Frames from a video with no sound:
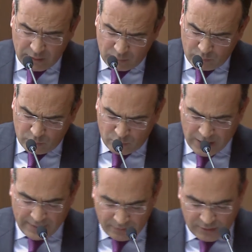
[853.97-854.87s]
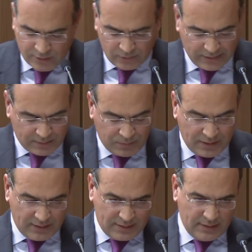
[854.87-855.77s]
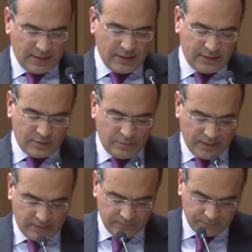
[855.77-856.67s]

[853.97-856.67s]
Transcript: who have also experience in this domain.